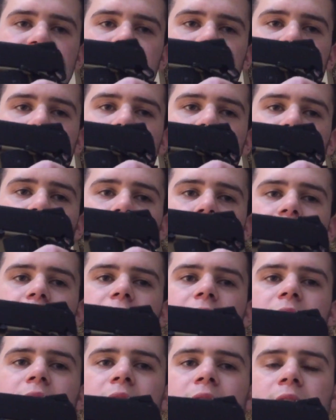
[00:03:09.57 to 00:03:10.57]
like
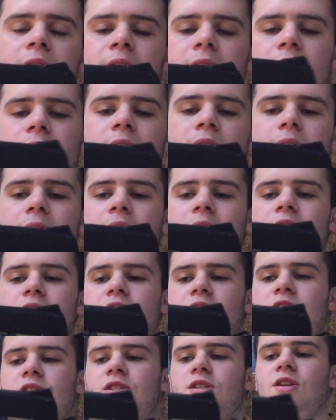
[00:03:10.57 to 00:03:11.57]
halfway, and
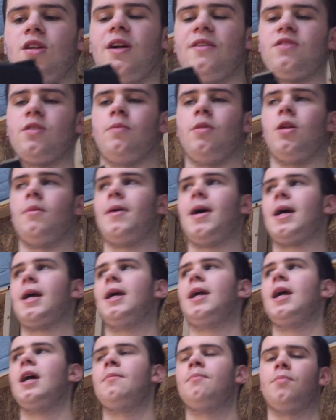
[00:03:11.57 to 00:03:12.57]
just you'll have to pull it back
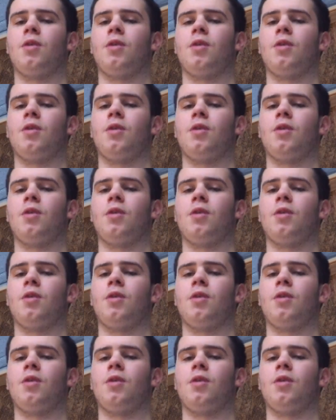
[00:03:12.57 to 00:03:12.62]
again.